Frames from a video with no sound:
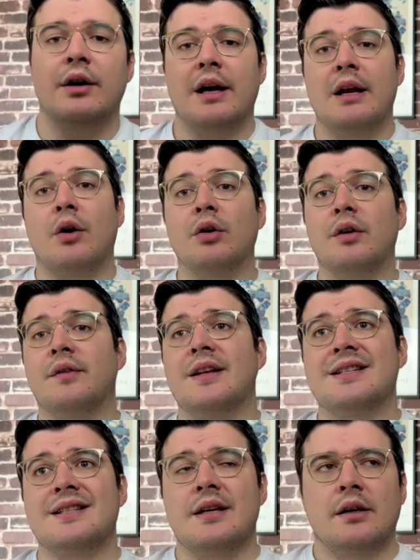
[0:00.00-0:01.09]
And all of
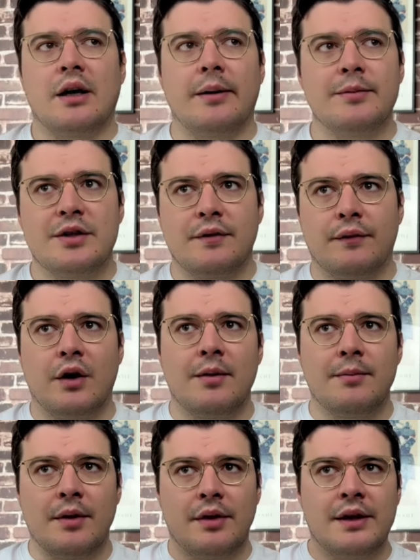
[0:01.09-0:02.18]
this comes
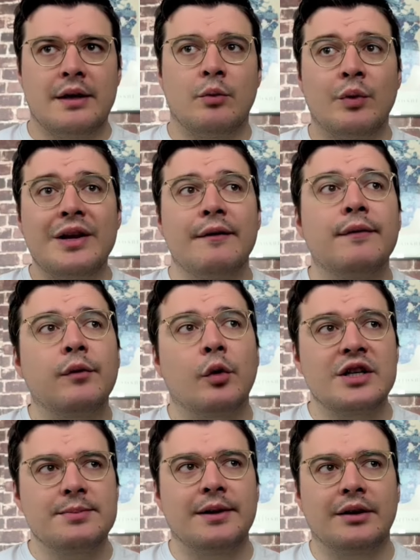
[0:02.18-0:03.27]
from the
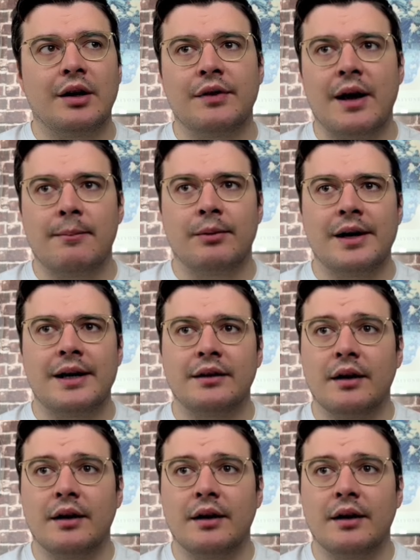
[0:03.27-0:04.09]
reinforcement of that brand